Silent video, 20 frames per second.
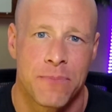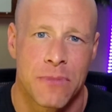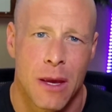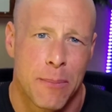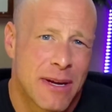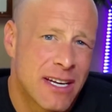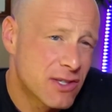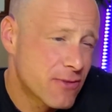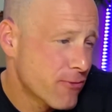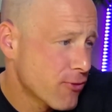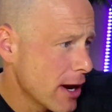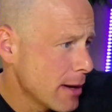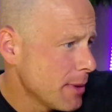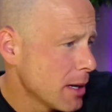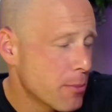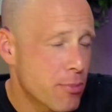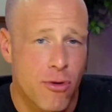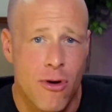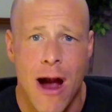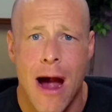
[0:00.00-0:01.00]
Because
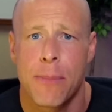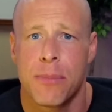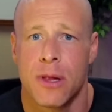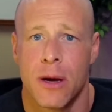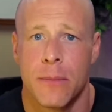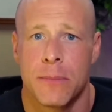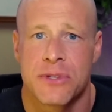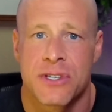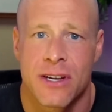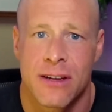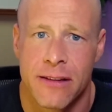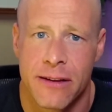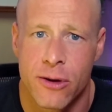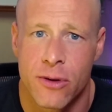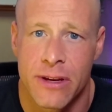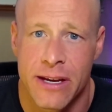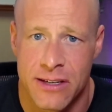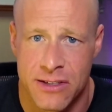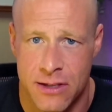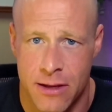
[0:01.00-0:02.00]
framing problems
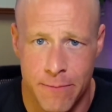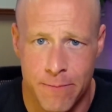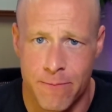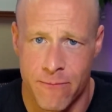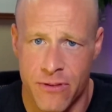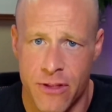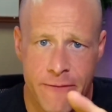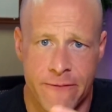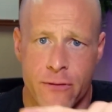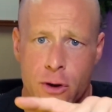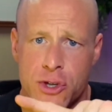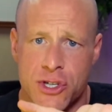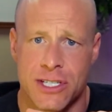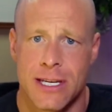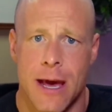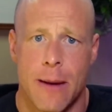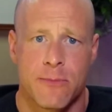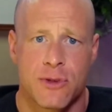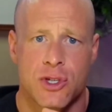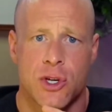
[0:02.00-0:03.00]
clearly is the first
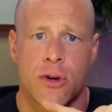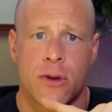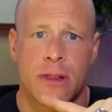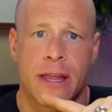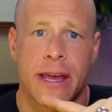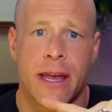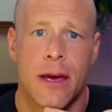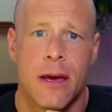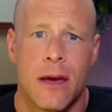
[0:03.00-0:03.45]
step, certainly.